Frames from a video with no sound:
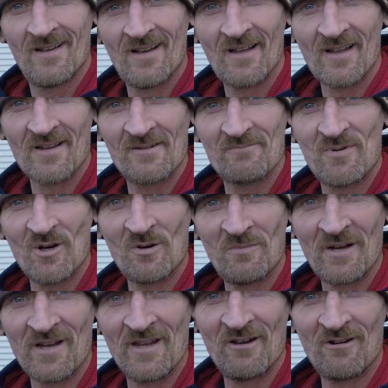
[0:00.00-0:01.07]
I can put all
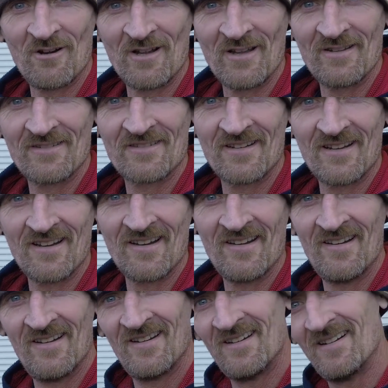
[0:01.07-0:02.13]
my gear on it, so
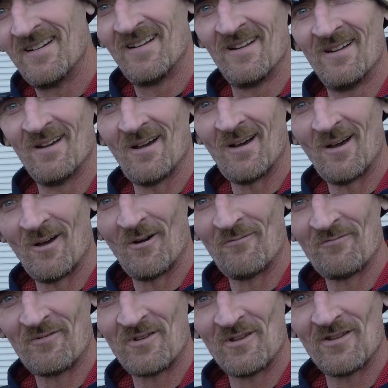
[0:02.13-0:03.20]

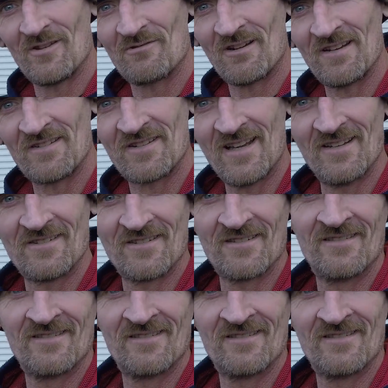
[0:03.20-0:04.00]
off to the train station.